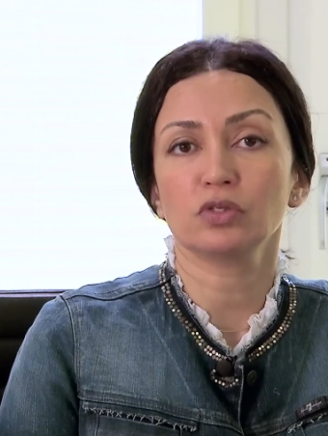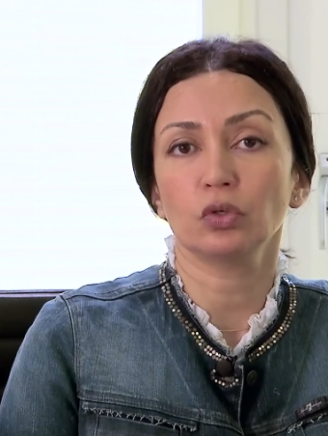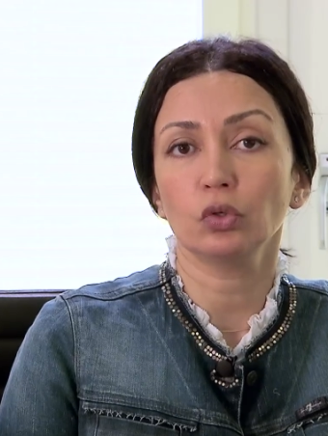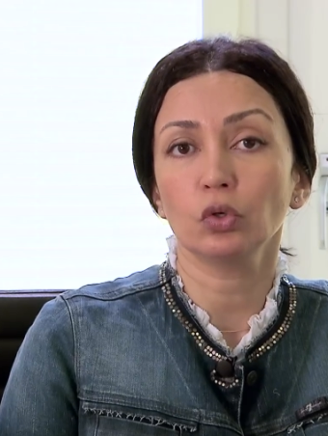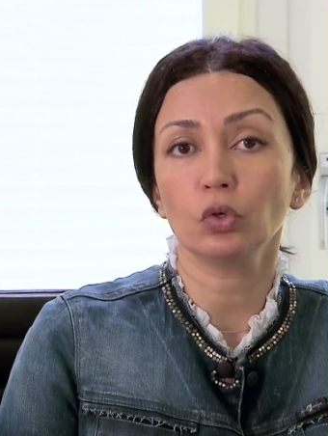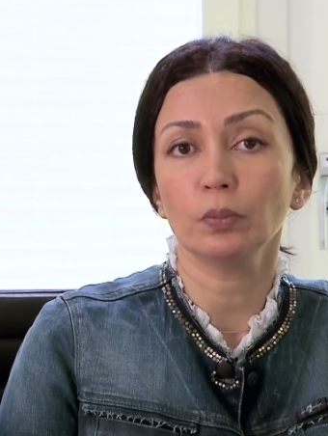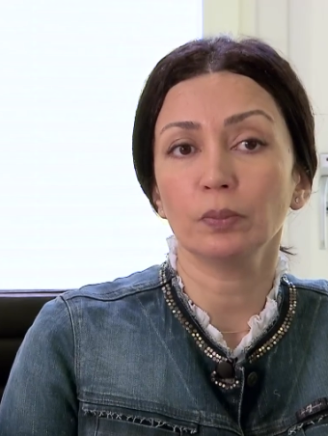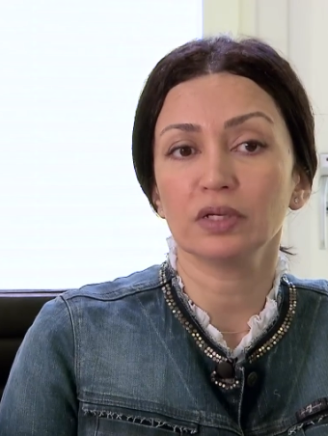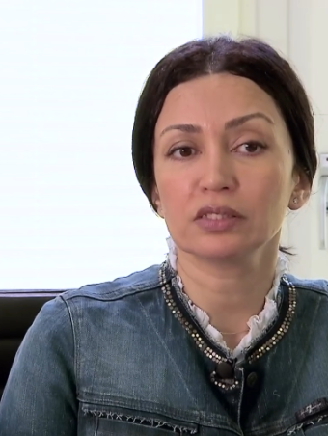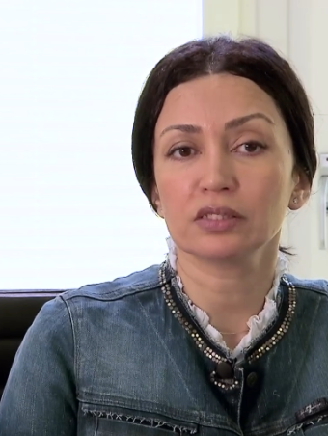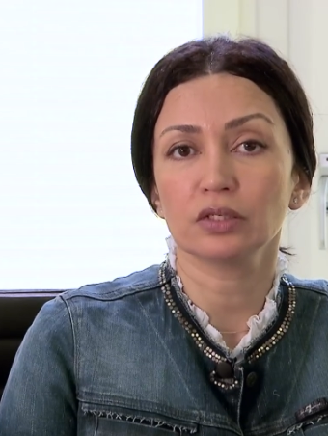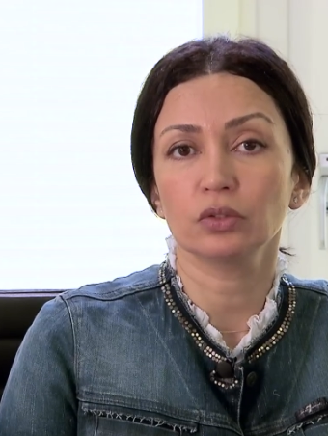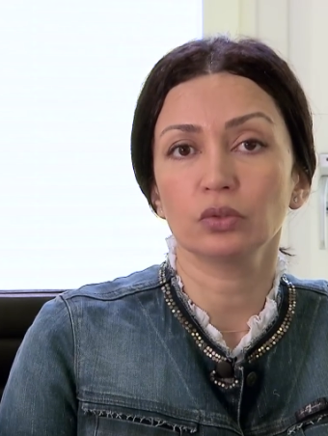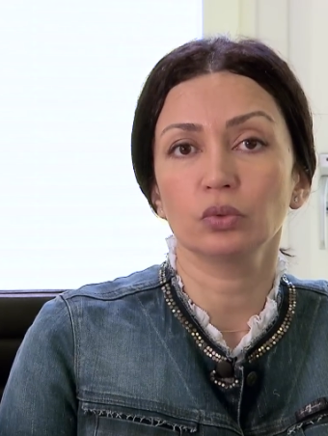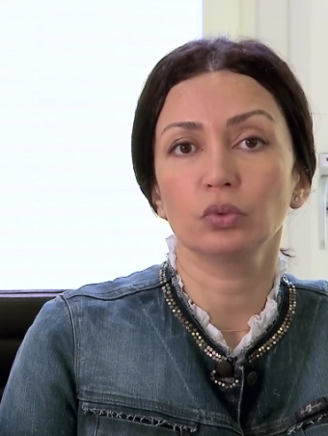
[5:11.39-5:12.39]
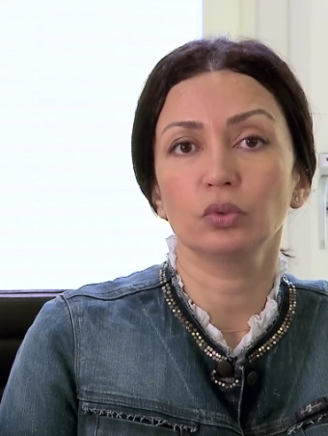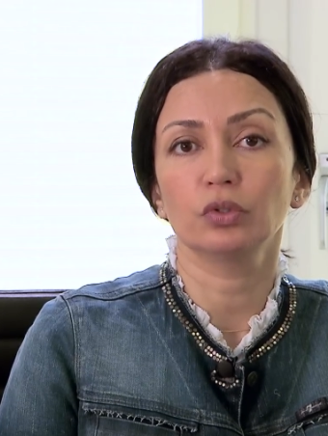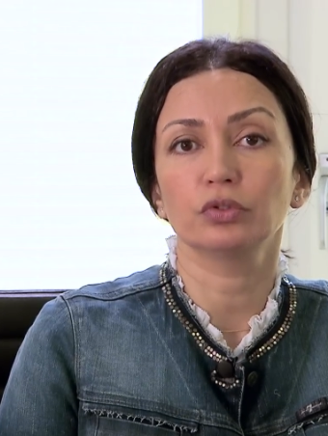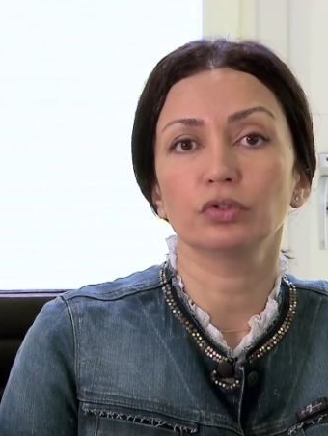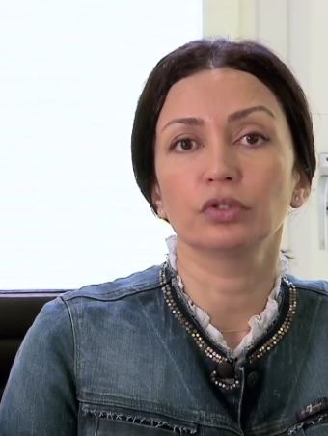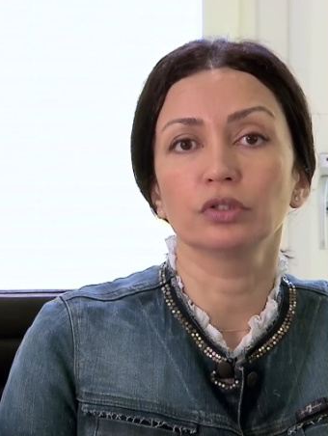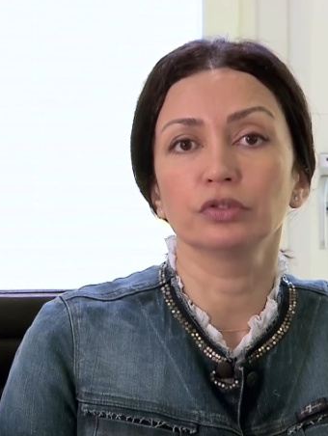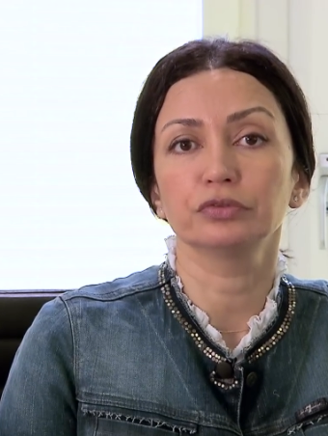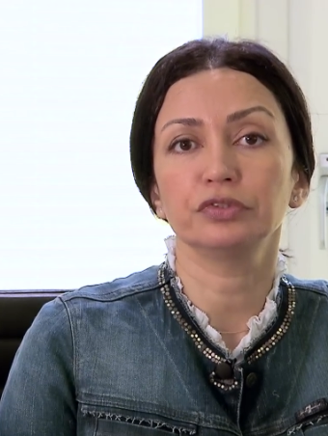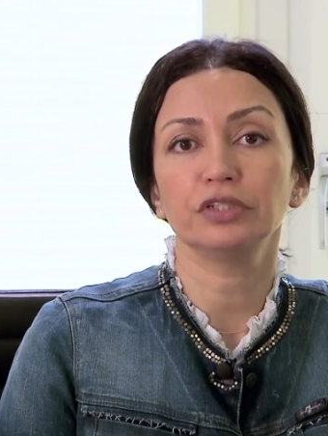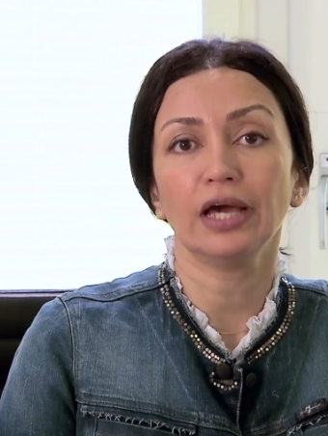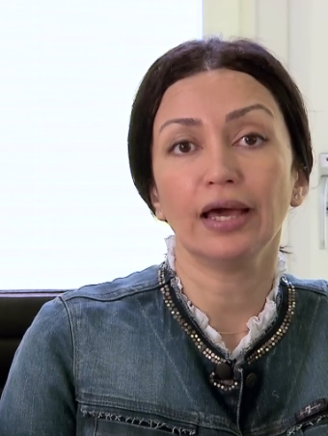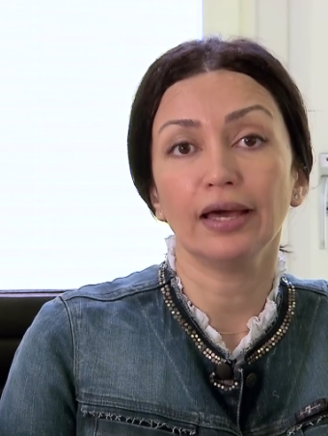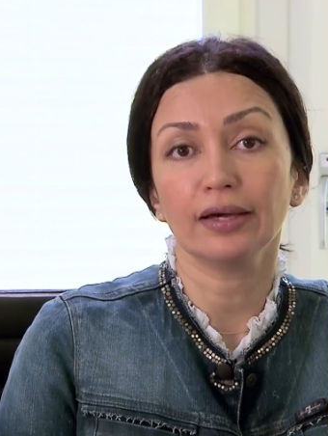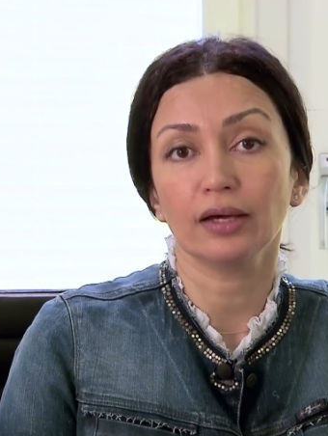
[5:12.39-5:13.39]
can be absent for a while
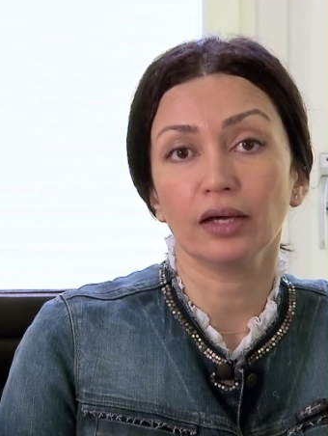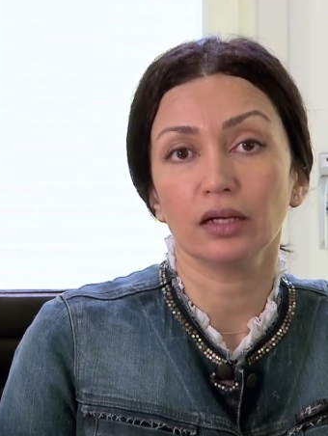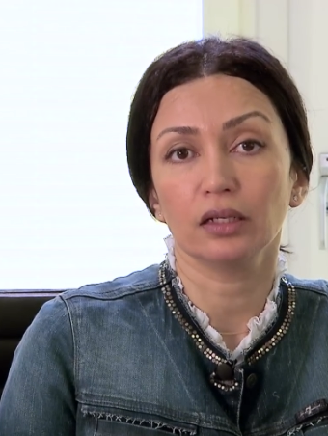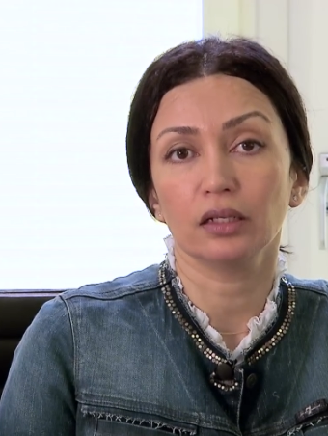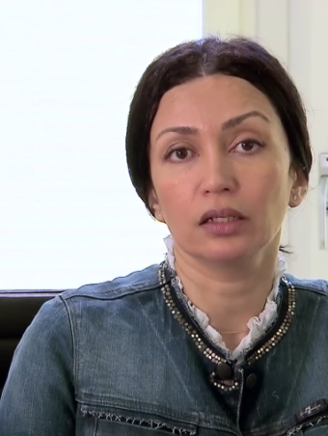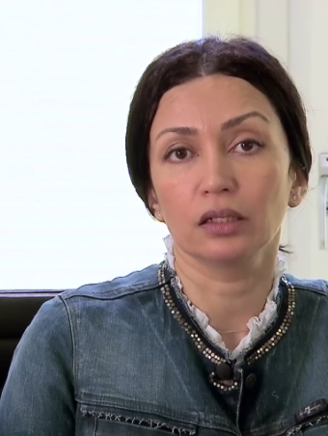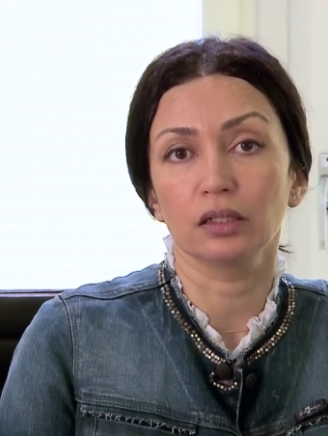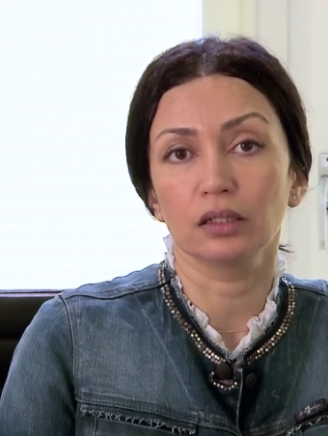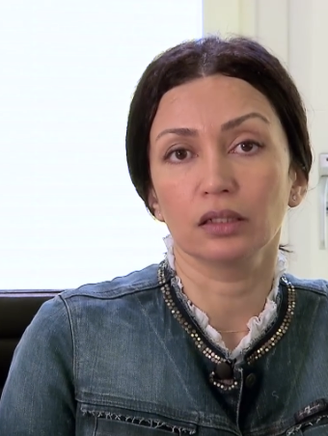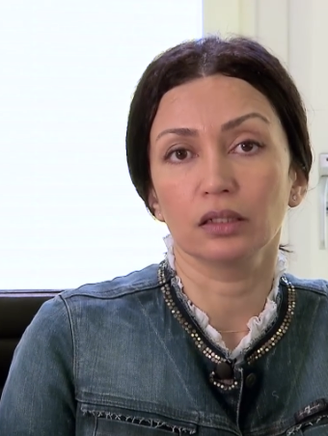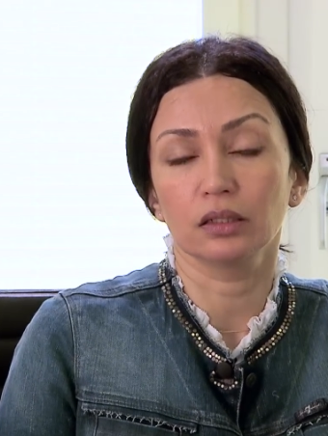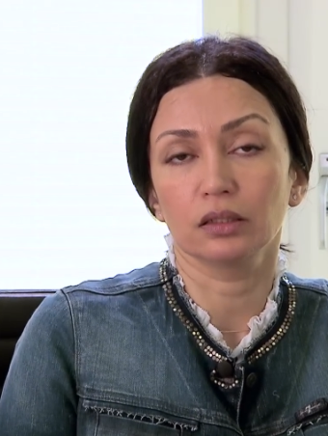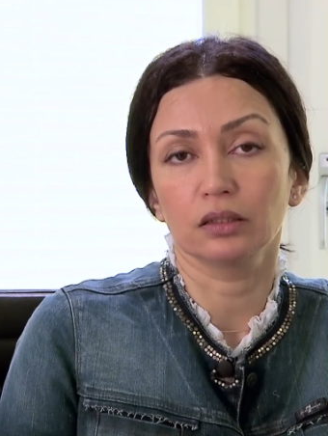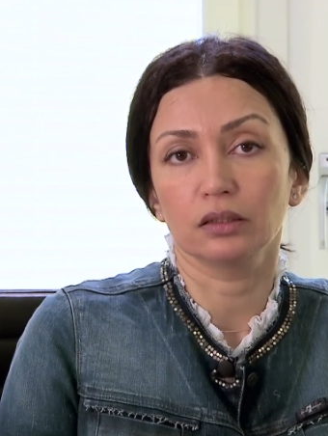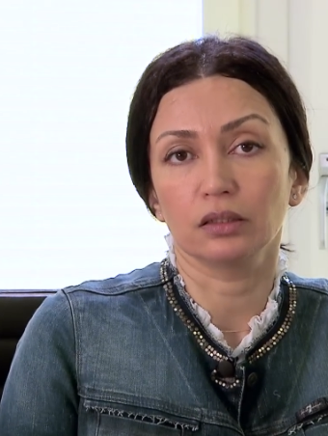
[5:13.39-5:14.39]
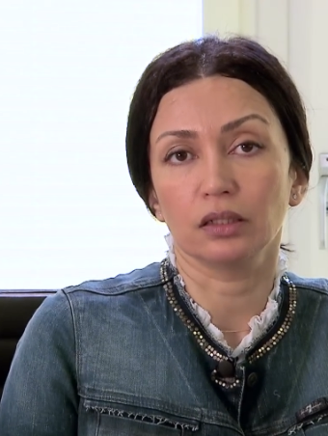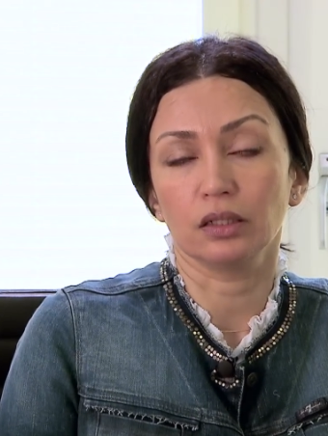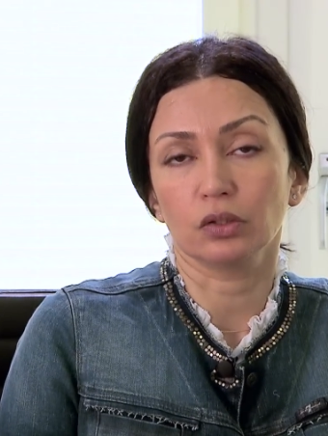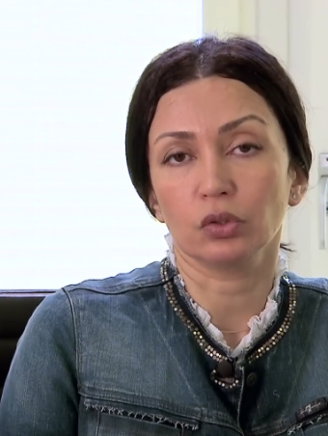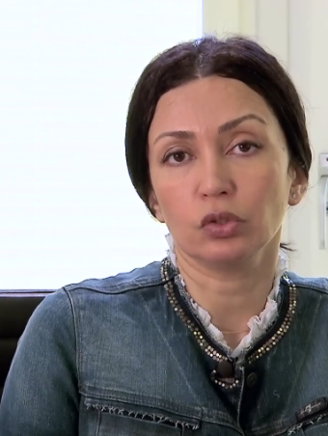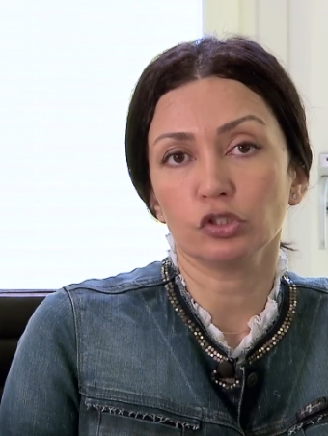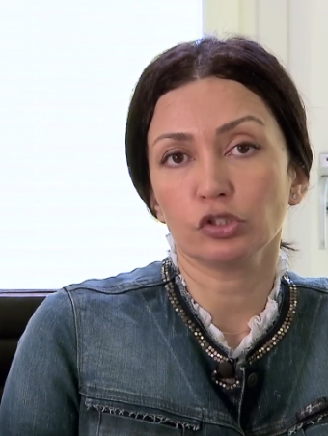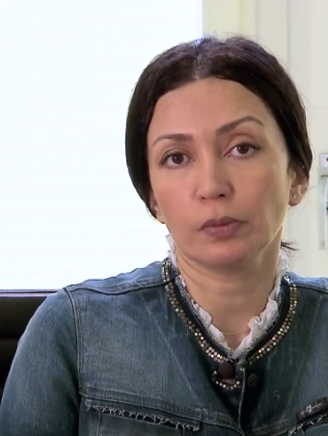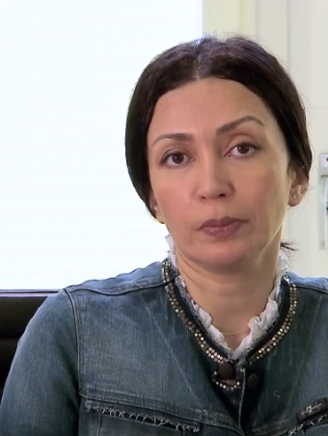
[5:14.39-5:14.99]
during periods of physical